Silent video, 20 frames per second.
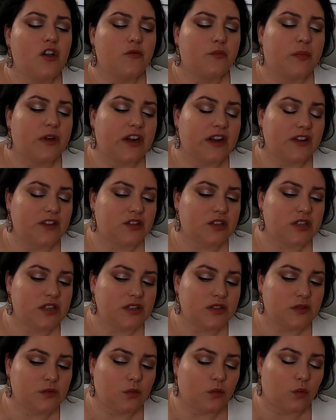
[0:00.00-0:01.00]
but
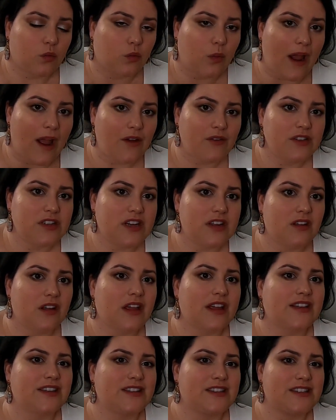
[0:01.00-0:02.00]
she's rounding
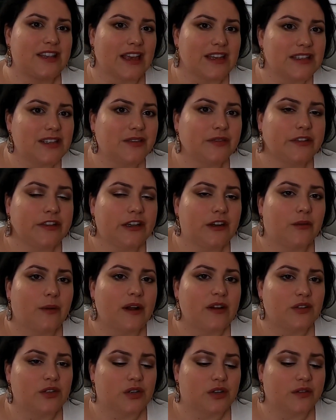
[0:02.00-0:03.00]
excessively
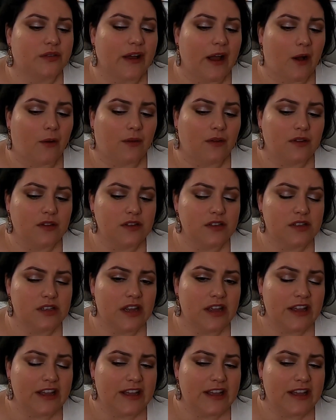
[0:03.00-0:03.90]
around her vowels.